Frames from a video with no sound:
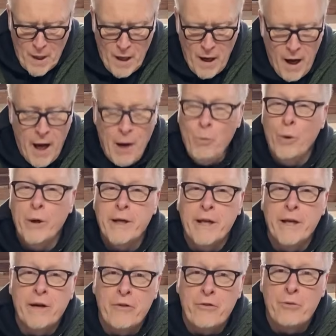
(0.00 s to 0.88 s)
I'm
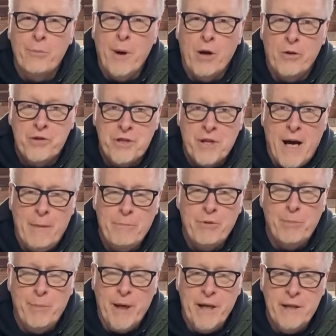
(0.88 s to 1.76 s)
working in a small shop
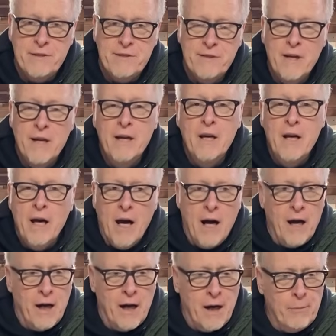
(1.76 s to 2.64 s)
space,
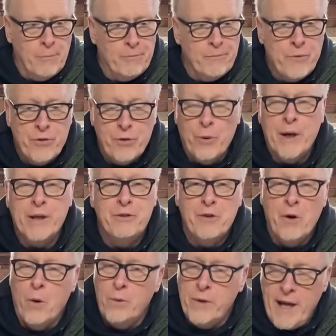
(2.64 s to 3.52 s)
so I
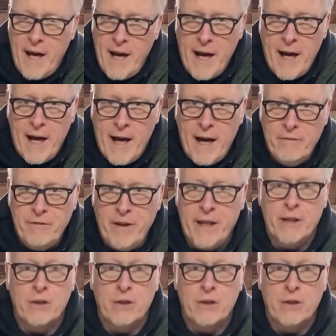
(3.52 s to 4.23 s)
don't have a